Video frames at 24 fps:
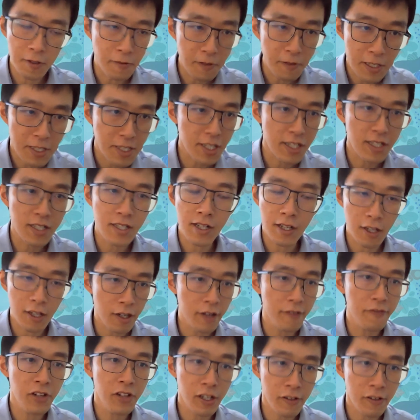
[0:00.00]
research, a
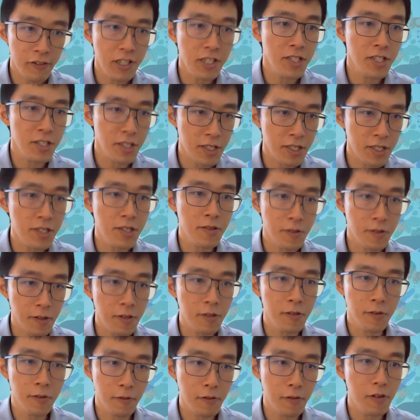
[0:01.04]
lot of innovations
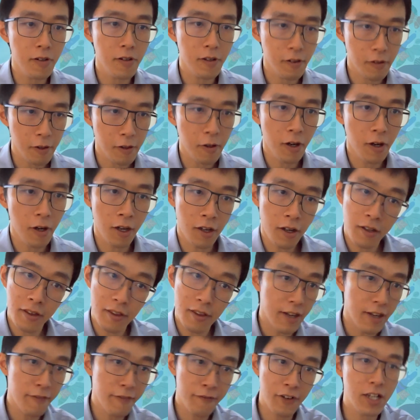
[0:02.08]

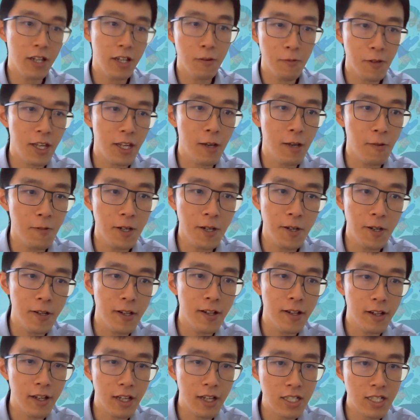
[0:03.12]
on that front that we can work
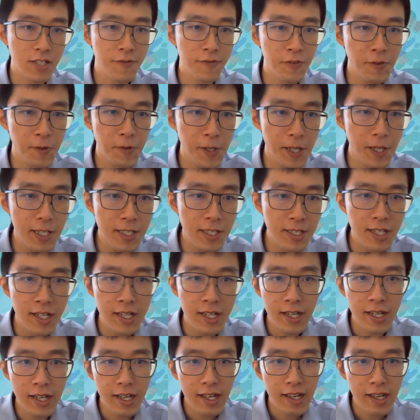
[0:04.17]
on in the next few years.